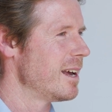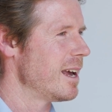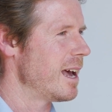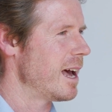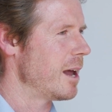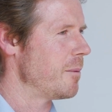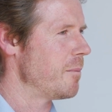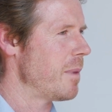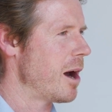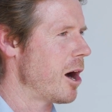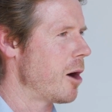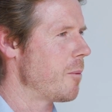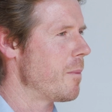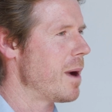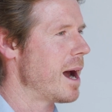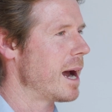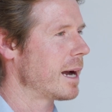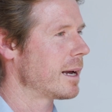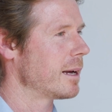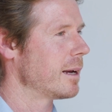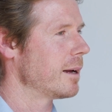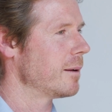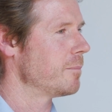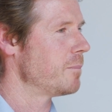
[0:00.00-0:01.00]
and
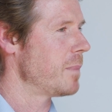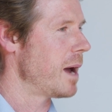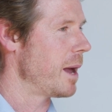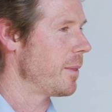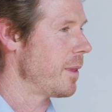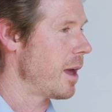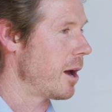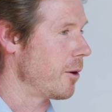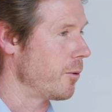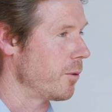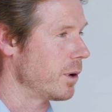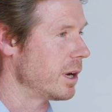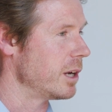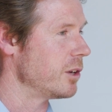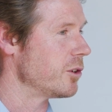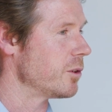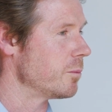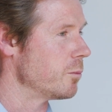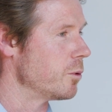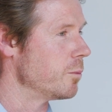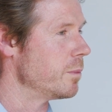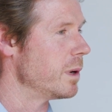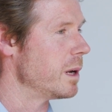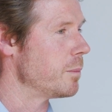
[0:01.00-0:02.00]
Marimaca and that
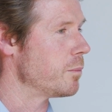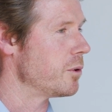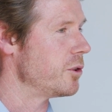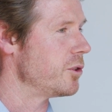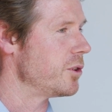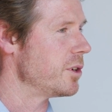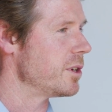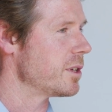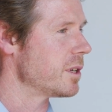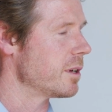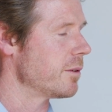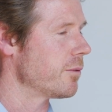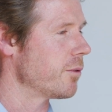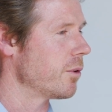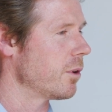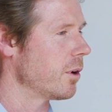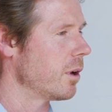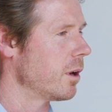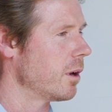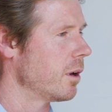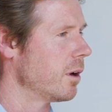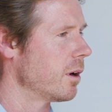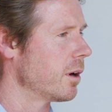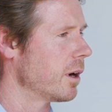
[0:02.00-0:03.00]
region will be producing for a
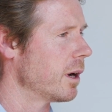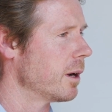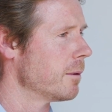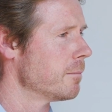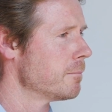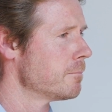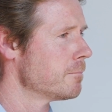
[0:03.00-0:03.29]
lot longer.